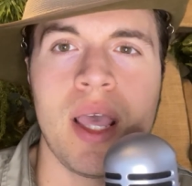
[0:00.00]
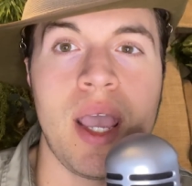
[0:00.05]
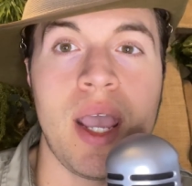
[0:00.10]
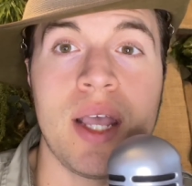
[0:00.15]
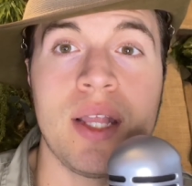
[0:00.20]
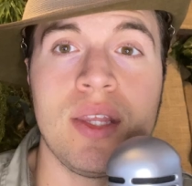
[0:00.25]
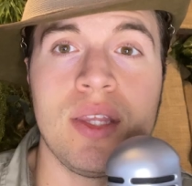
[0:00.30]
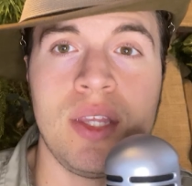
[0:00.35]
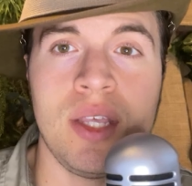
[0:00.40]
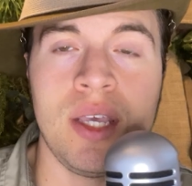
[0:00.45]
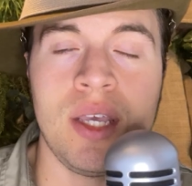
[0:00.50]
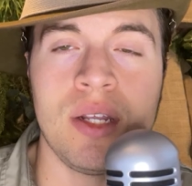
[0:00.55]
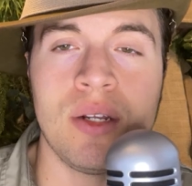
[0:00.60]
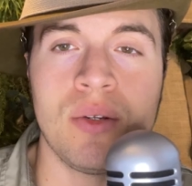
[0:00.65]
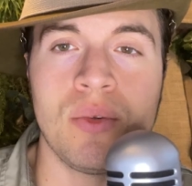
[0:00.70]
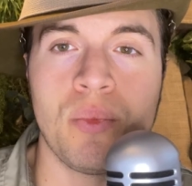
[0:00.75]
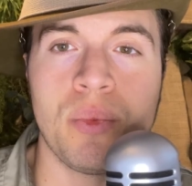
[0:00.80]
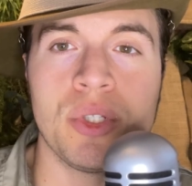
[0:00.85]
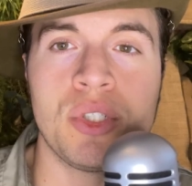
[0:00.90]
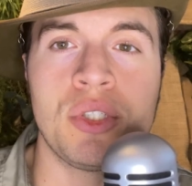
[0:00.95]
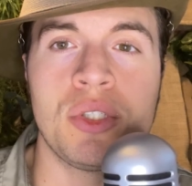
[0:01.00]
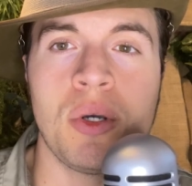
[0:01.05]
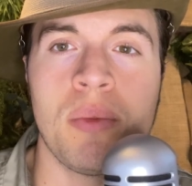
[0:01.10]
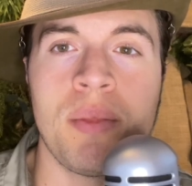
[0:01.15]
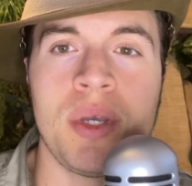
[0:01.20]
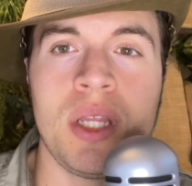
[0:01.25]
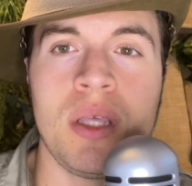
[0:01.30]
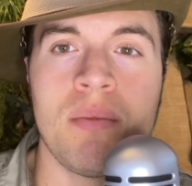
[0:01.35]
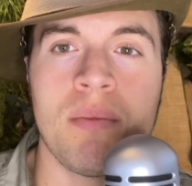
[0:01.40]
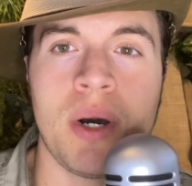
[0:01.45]
and then with so
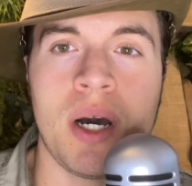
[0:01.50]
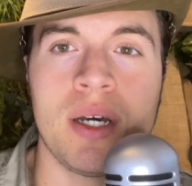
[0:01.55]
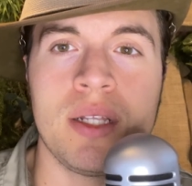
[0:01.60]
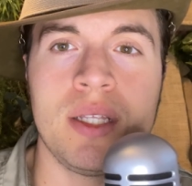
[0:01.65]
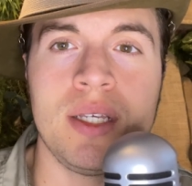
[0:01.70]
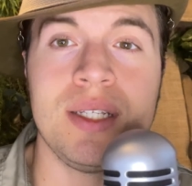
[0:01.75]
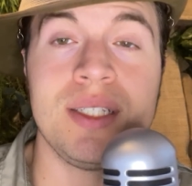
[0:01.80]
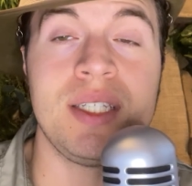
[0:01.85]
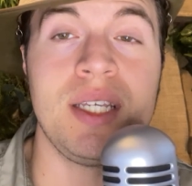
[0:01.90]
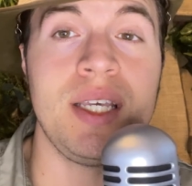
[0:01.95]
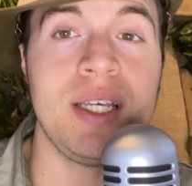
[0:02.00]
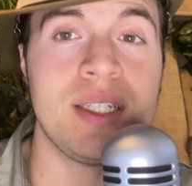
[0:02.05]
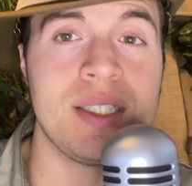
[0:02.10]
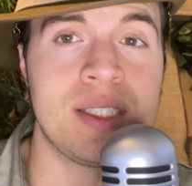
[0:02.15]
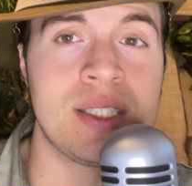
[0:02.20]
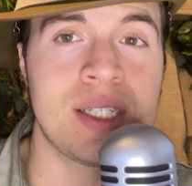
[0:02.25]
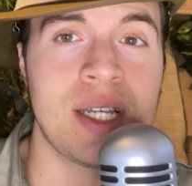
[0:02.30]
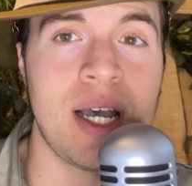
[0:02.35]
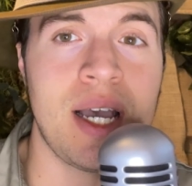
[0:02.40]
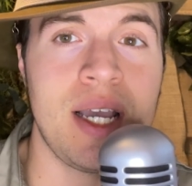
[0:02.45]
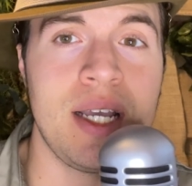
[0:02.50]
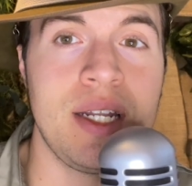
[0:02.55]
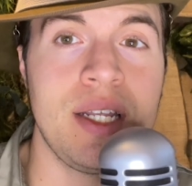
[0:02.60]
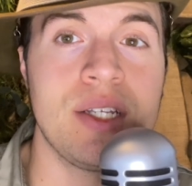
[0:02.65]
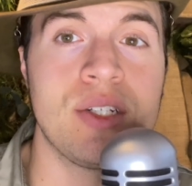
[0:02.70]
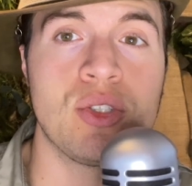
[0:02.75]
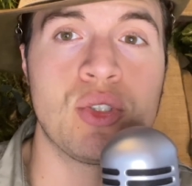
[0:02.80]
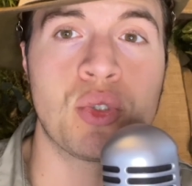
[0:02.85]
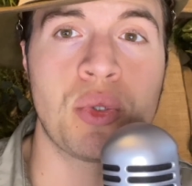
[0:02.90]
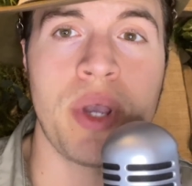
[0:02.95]
many bodies inside
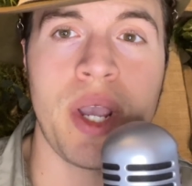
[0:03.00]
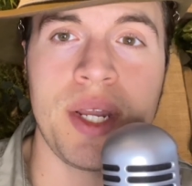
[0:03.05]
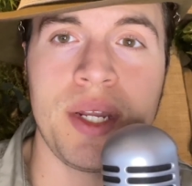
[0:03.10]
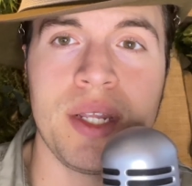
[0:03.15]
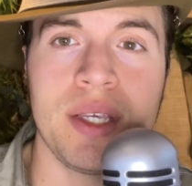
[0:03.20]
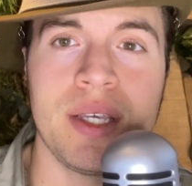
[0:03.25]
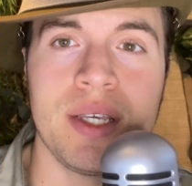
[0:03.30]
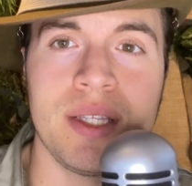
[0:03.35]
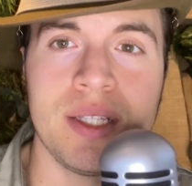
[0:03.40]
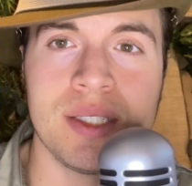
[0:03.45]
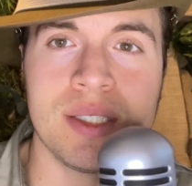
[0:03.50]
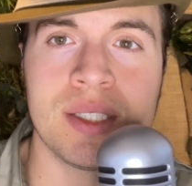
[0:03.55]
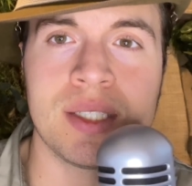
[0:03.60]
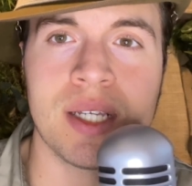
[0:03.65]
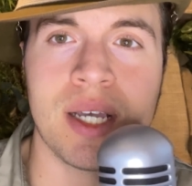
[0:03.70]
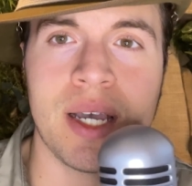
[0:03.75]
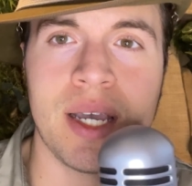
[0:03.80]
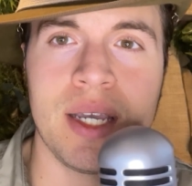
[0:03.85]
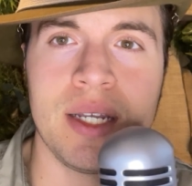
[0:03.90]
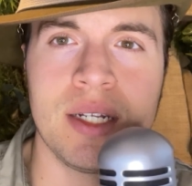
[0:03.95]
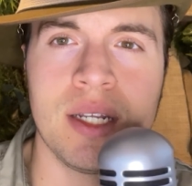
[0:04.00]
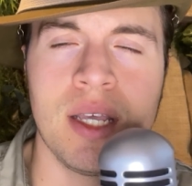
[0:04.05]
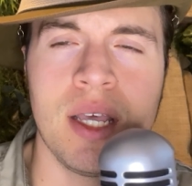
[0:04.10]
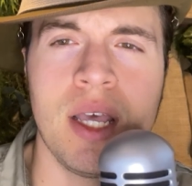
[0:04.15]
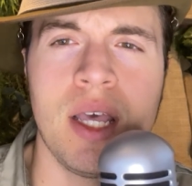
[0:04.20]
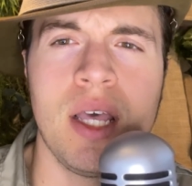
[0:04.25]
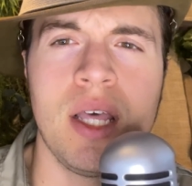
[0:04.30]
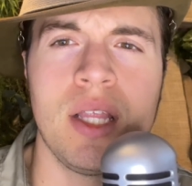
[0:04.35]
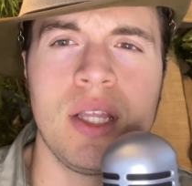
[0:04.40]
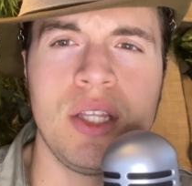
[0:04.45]
and trying to get inside,
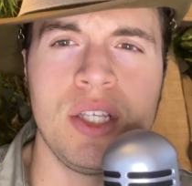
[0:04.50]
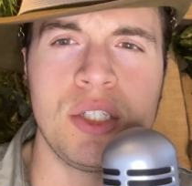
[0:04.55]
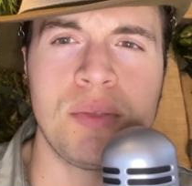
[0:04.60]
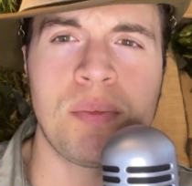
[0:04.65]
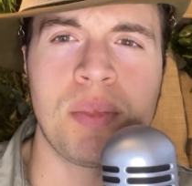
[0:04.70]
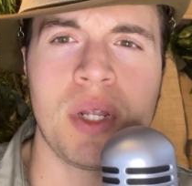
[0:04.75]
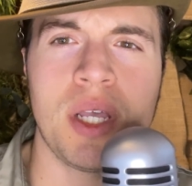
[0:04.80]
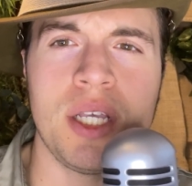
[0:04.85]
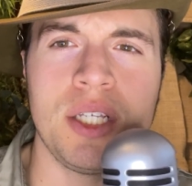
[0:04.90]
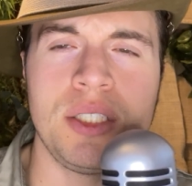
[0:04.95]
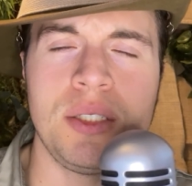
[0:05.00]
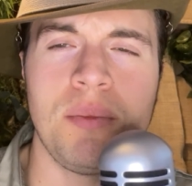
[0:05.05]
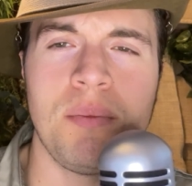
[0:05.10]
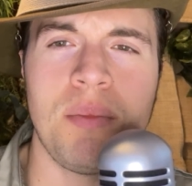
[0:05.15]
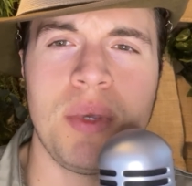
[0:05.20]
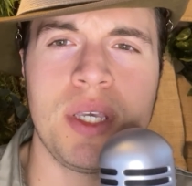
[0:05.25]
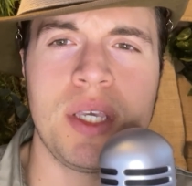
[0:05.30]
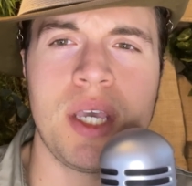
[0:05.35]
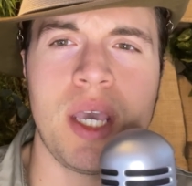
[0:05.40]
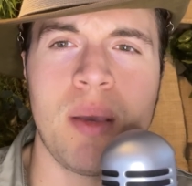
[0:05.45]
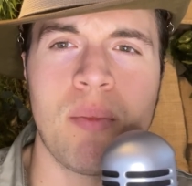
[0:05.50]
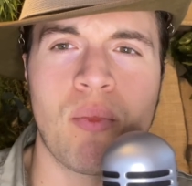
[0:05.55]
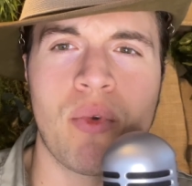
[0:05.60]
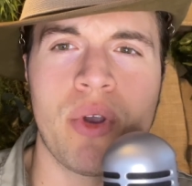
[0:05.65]
this place became